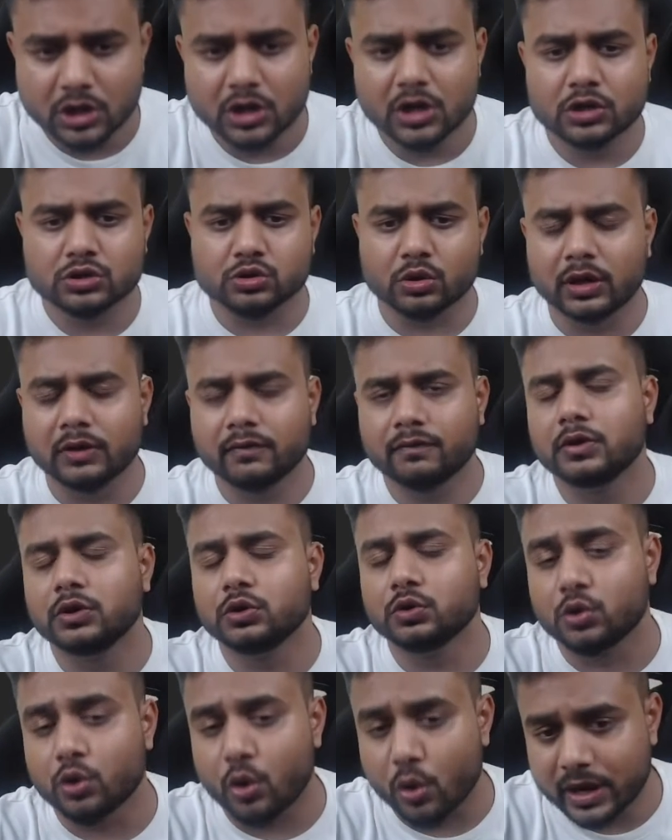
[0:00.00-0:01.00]
So if you
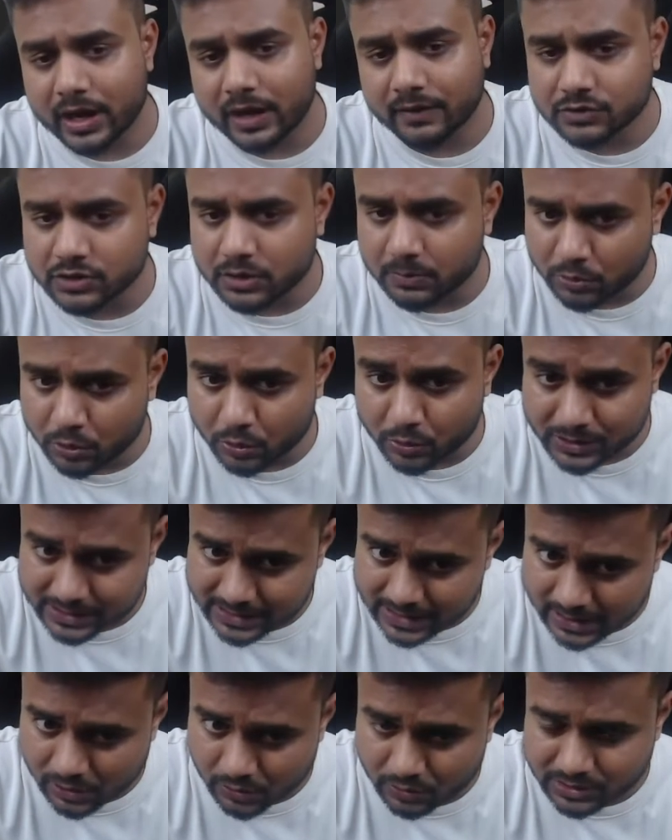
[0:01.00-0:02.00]
don't have GPU
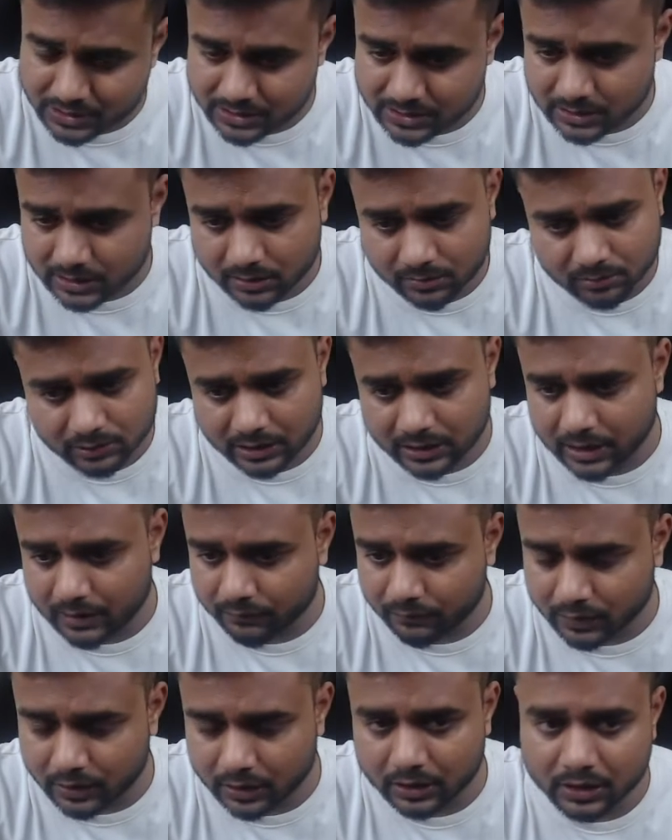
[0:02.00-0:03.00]
inside your system, then
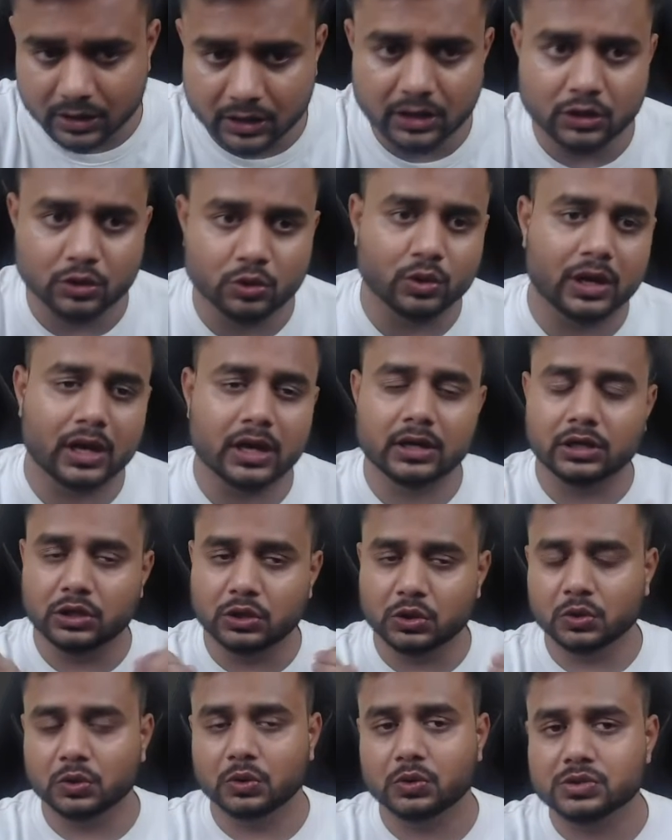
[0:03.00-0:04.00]
definitely you can
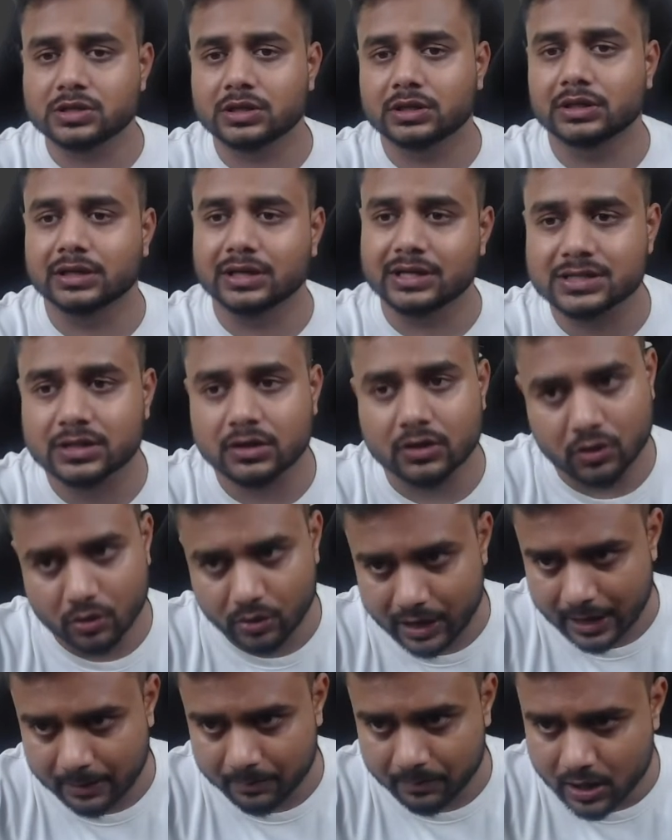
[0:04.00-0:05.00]
use this collab.